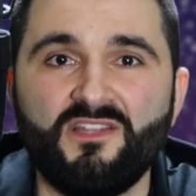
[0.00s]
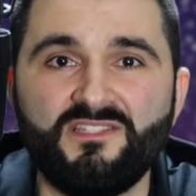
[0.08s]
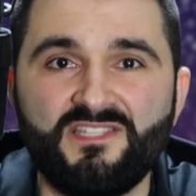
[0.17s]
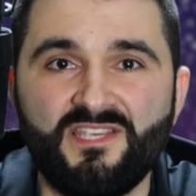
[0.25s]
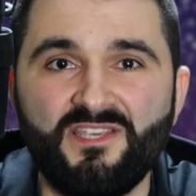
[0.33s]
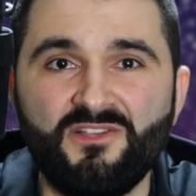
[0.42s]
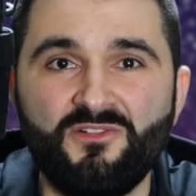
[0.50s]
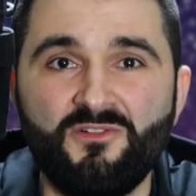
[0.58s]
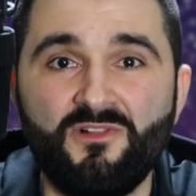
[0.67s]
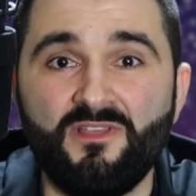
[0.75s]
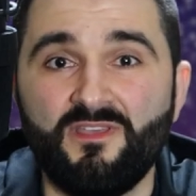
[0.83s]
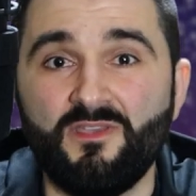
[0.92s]

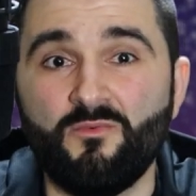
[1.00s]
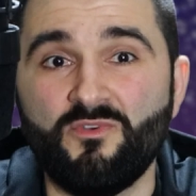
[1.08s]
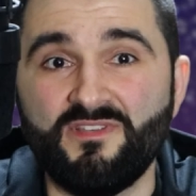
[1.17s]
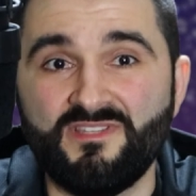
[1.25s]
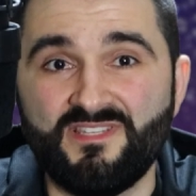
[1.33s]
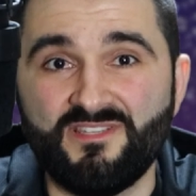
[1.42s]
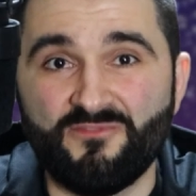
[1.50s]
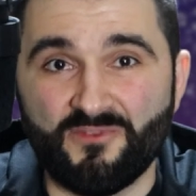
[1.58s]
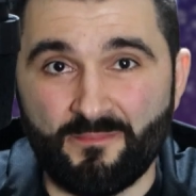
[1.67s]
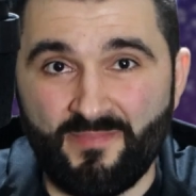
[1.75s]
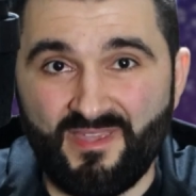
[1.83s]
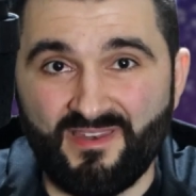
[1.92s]
until it was
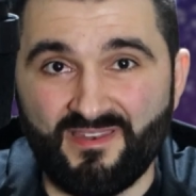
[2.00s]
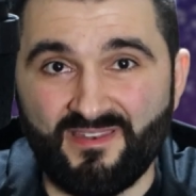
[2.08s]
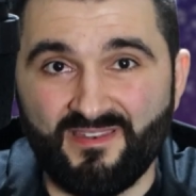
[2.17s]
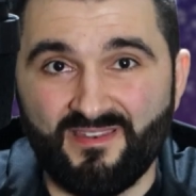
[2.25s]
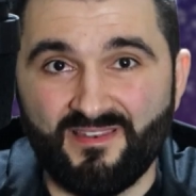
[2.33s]
forbidden.